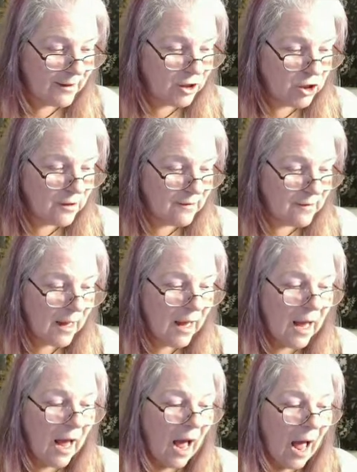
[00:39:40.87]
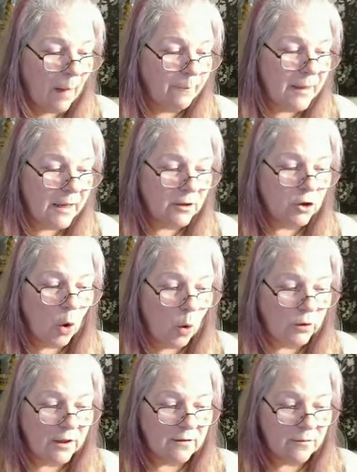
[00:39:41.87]
But look for
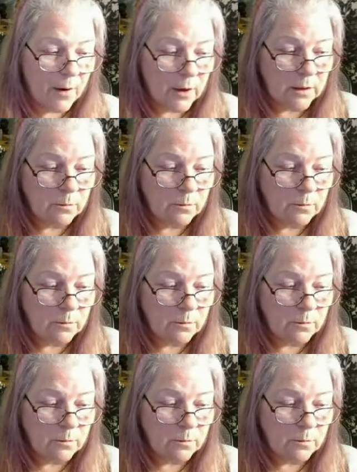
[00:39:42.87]
that first.